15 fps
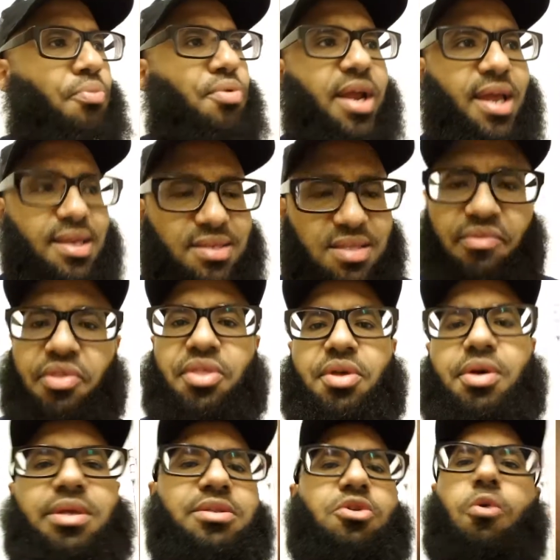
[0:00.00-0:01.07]
Don't pray at
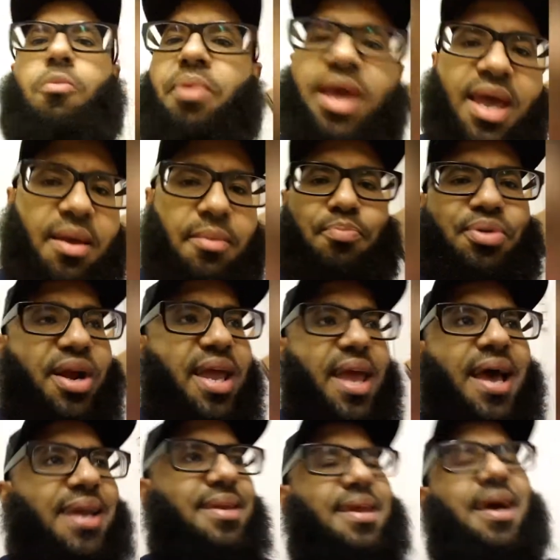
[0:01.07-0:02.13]
7:30. Don't
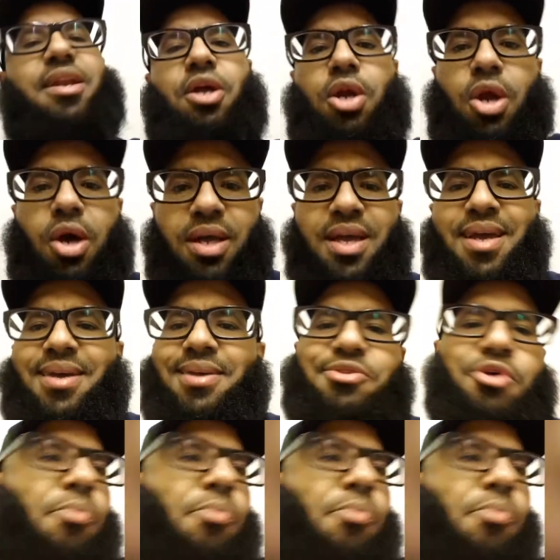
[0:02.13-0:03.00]
pray at 9 o'clock.